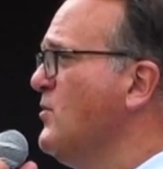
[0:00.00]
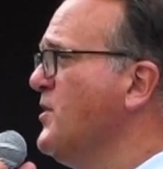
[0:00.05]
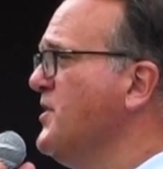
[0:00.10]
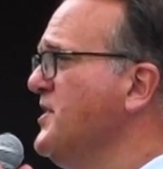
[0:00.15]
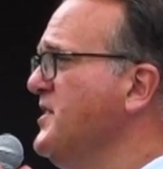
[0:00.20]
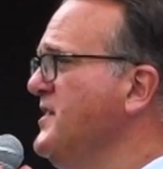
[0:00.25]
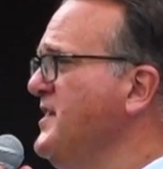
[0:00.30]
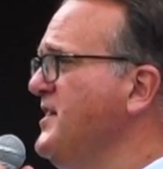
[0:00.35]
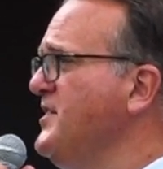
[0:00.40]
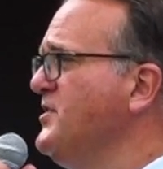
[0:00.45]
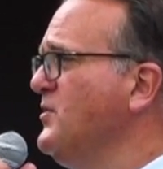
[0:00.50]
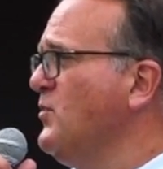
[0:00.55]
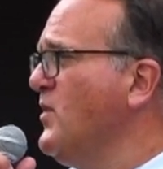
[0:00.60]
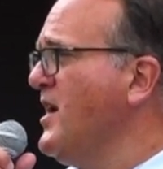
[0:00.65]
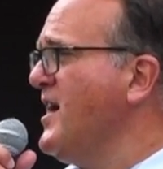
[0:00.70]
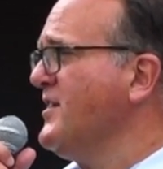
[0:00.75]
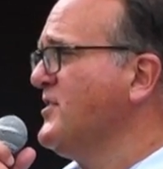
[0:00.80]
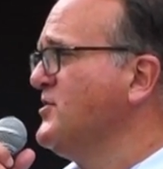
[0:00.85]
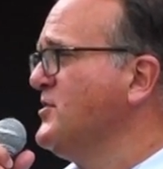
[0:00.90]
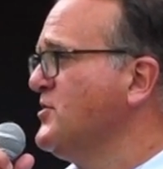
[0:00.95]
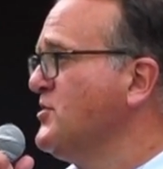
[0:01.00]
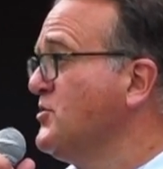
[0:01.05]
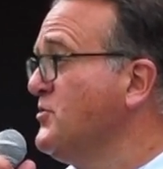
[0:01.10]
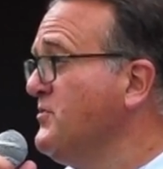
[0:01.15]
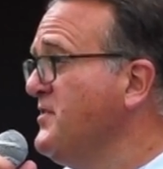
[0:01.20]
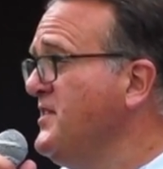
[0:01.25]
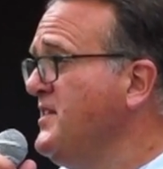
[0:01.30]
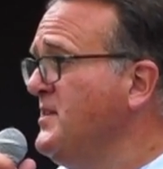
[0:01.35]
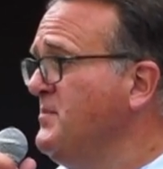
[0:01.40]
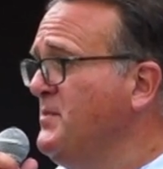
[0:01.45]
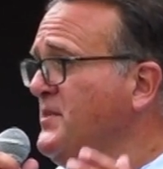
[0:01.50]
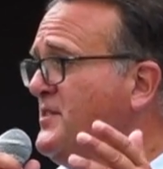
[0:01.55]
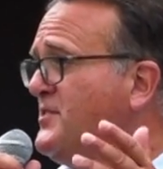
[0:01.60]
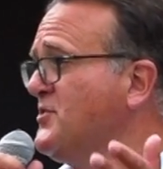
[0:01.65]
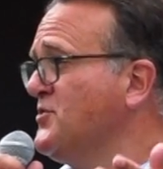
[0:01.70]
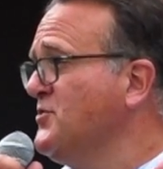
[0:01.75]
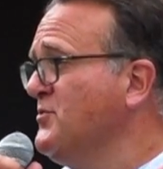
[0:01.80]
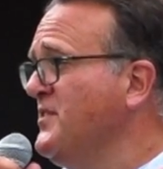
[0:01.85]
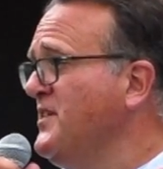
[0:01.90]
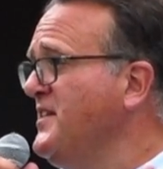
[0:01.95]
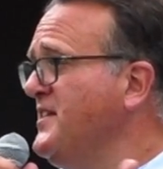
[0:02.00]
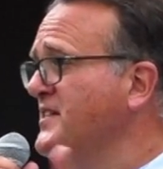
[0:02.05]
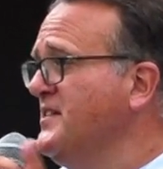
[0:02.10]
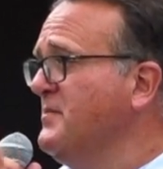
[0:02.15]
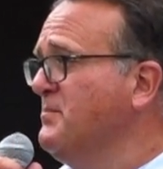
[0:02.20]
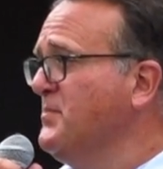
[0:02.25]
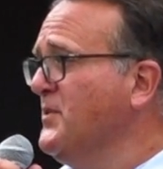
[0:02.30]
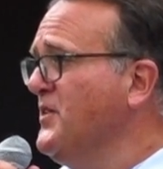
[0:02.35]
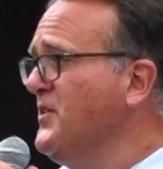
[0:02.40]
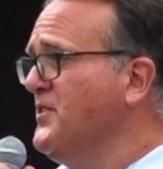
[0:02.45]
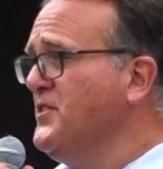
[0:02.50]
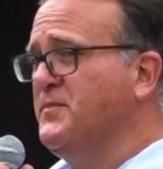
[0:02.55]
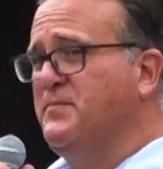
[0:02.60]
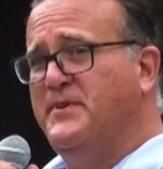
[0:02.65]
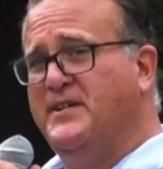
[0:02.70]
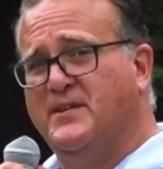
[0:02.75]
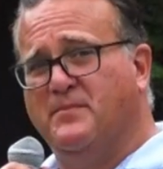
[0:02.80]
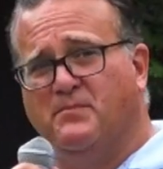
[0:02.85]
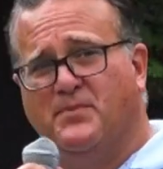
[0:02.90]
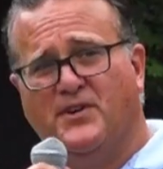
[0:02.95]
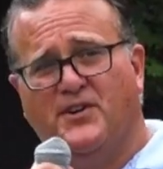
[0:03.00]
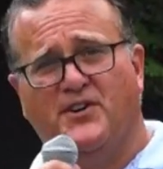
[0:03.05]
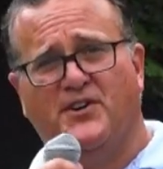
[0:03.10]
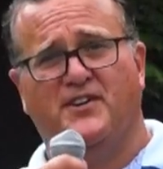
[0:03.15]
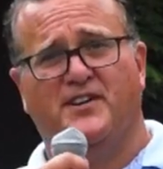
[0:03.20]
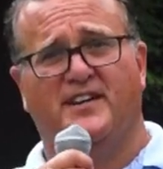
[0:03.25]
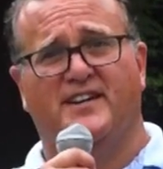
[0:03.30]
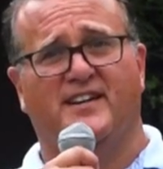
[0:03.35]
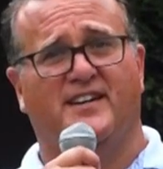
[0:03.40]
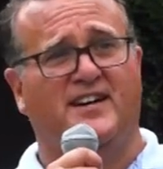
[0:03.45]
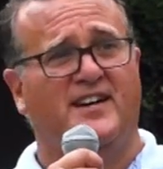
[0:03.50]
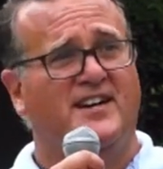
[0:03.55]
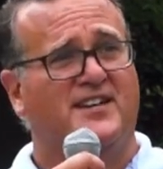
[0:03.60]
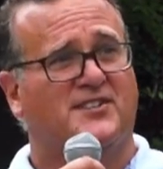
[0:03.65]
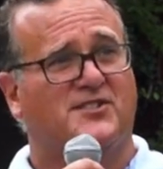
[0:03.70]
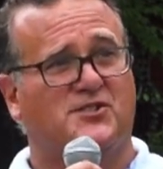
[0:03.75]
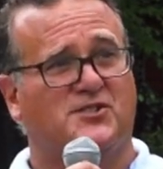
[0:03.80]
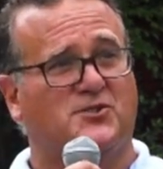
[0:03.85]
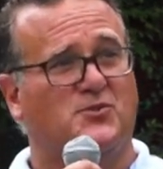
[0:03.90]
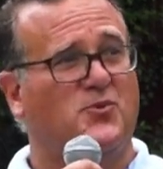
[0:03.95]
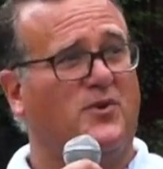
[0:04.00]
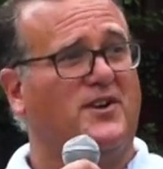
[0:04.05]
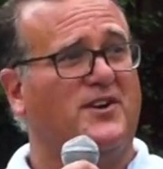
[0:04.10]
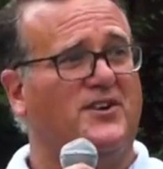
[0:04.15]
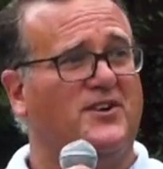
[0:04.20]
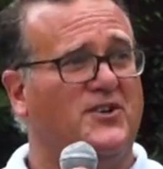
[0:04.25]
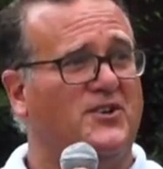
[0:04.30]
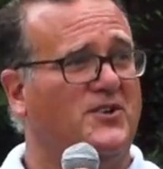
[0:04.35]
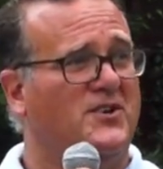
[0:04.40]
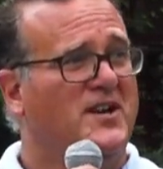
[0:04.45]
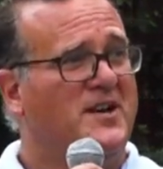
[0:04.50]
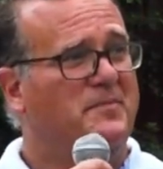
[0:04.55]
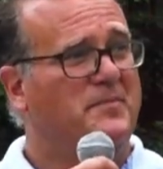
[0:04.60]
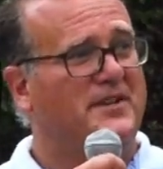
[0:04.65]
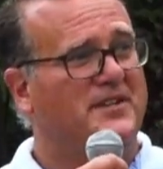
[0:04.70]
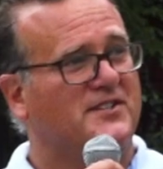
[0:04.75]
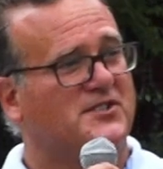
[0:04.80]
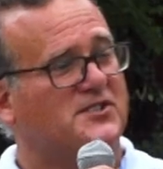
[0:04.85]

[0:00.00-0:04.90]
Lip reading: where you need to watch a tree be a tree and a bird be a bird and a squirrel be a